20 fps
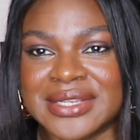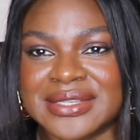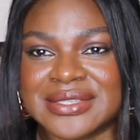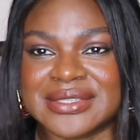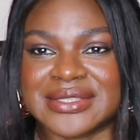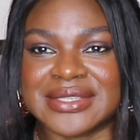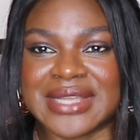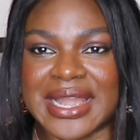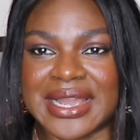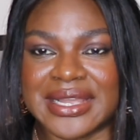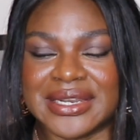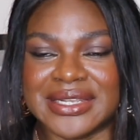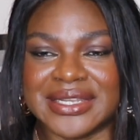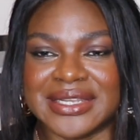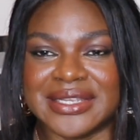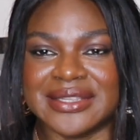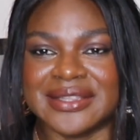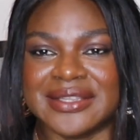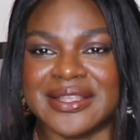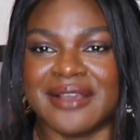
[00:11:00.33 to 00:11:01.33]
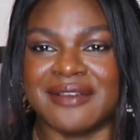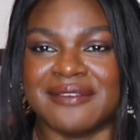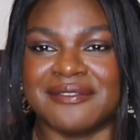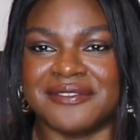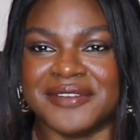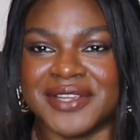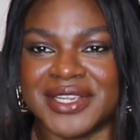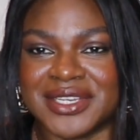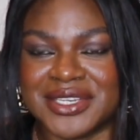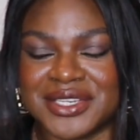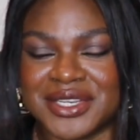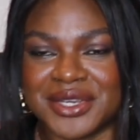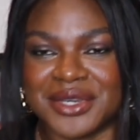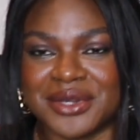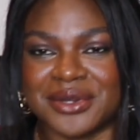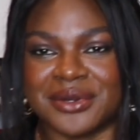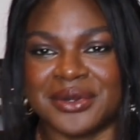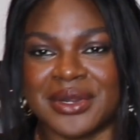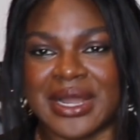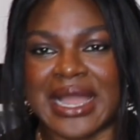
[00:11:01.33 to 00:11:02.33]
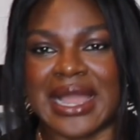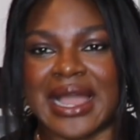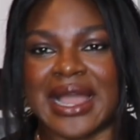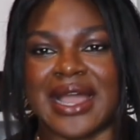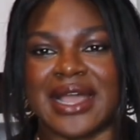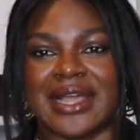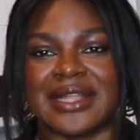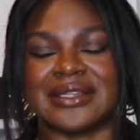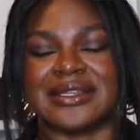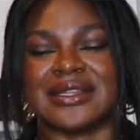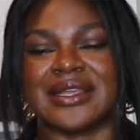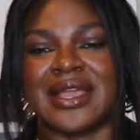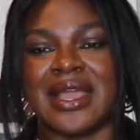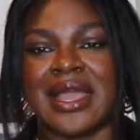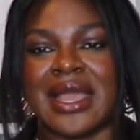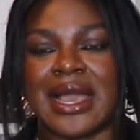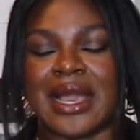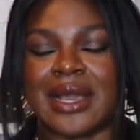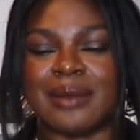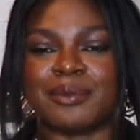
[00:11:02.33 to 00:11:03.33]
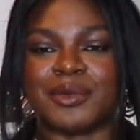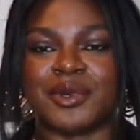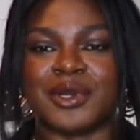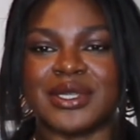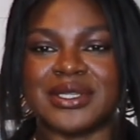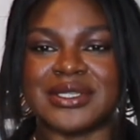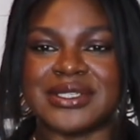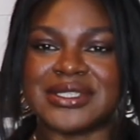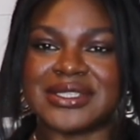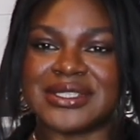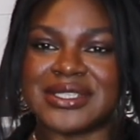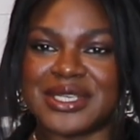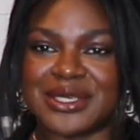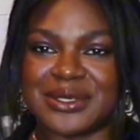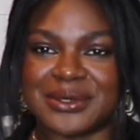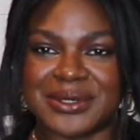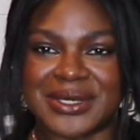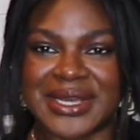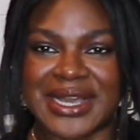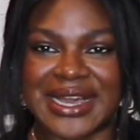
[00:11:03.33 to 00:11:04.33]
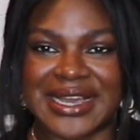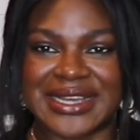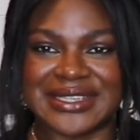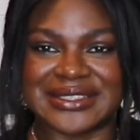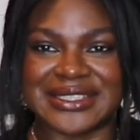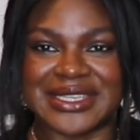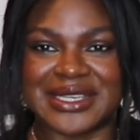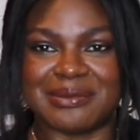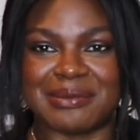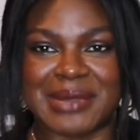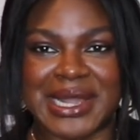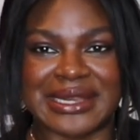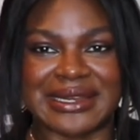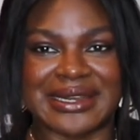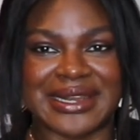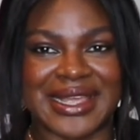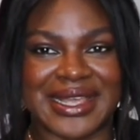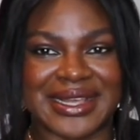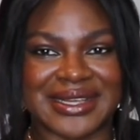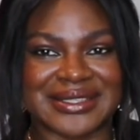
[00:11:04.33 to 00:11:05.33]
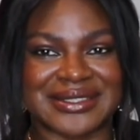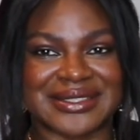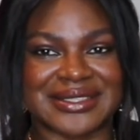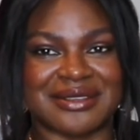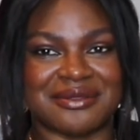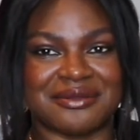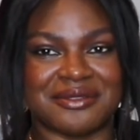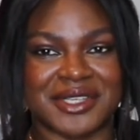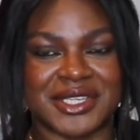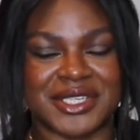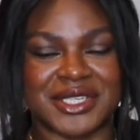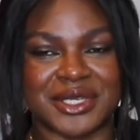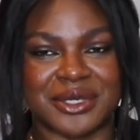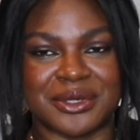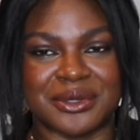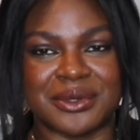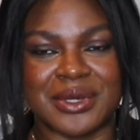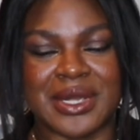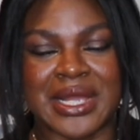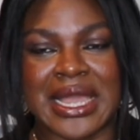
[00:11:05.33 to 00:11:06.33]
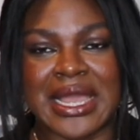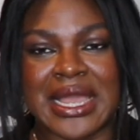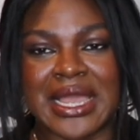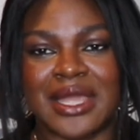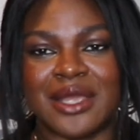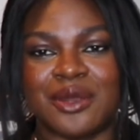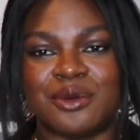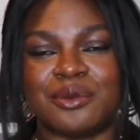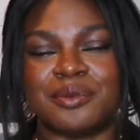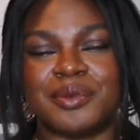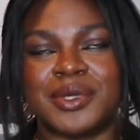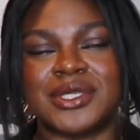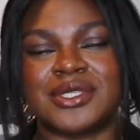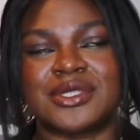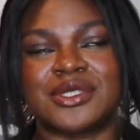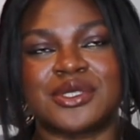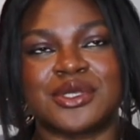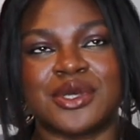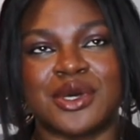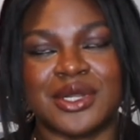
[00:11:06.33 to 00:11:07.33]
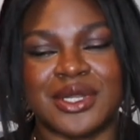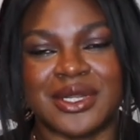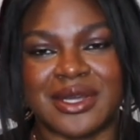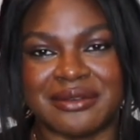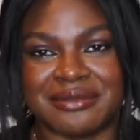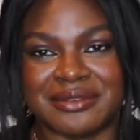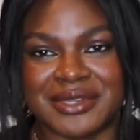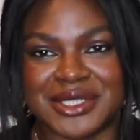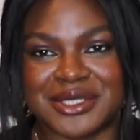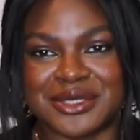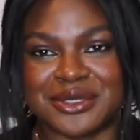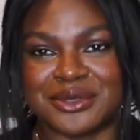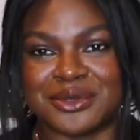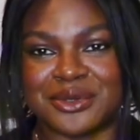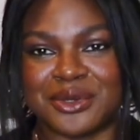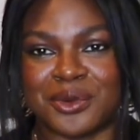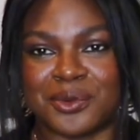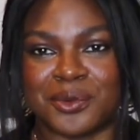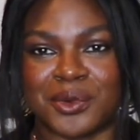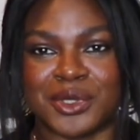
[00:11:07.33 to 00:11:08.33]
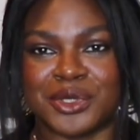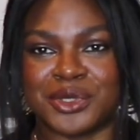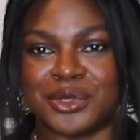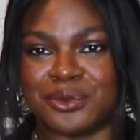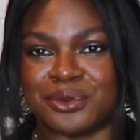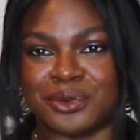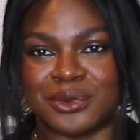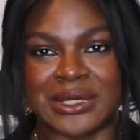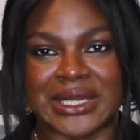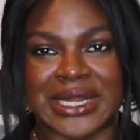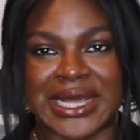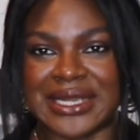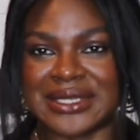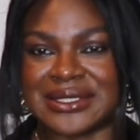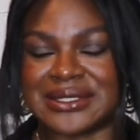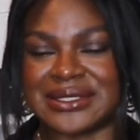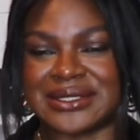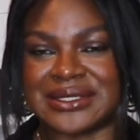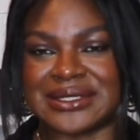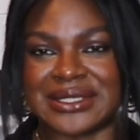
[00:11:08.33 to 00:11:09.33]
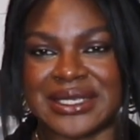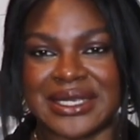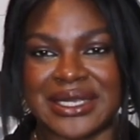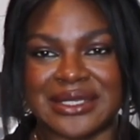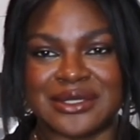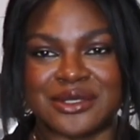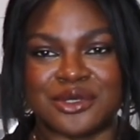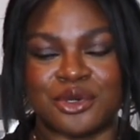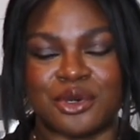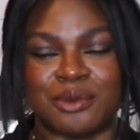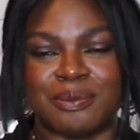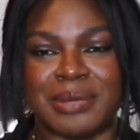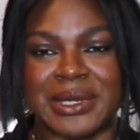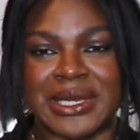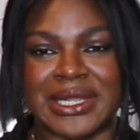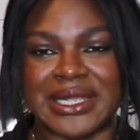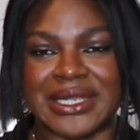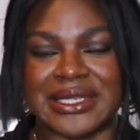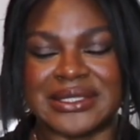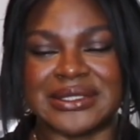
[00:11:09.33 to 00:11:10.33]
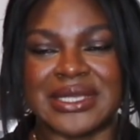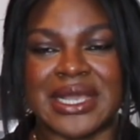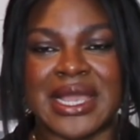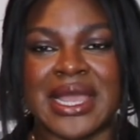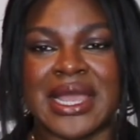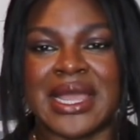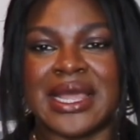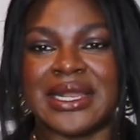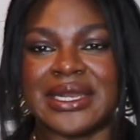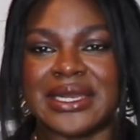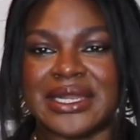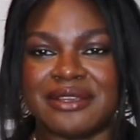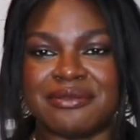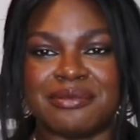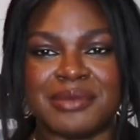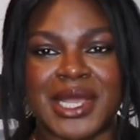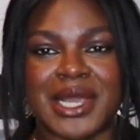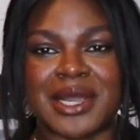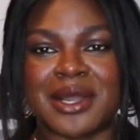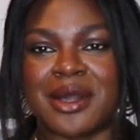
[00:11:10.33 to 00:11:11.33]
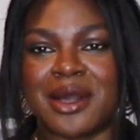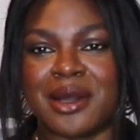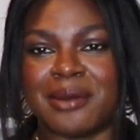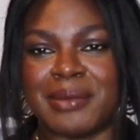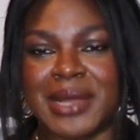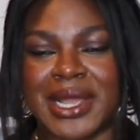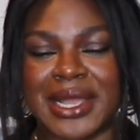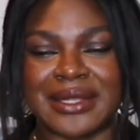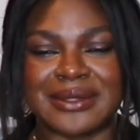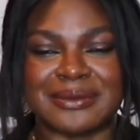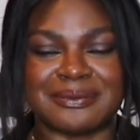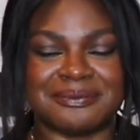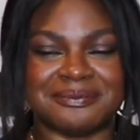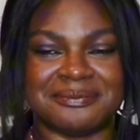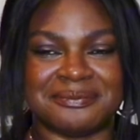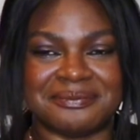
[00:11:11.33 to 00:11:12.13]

styling video and i'm going to see you guys in my next video it will be so lovely to know what you would like to see so please leave me a comment